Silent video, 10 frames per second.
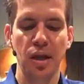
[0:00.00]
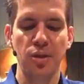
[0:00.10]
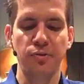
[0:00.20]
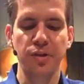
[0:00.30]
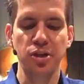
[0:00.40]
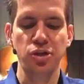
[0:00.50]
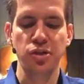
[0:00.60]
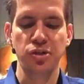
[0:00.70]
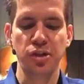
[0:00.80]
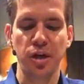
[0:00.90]

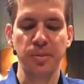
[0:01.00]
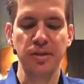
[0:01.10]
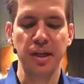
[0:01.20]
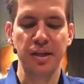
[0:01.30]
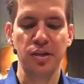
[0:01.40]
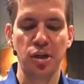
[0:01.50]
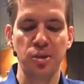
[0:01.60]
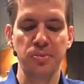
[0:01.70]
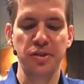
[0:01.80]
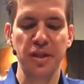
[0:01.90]
vengeance shall be taken on
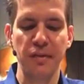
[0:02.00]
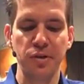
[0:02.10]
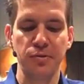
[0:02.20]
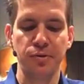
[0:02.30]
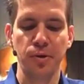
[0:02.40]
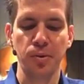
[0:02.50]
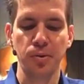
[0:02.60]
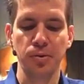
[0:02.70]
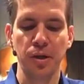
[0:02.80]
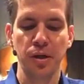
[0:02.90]
him sevenfold.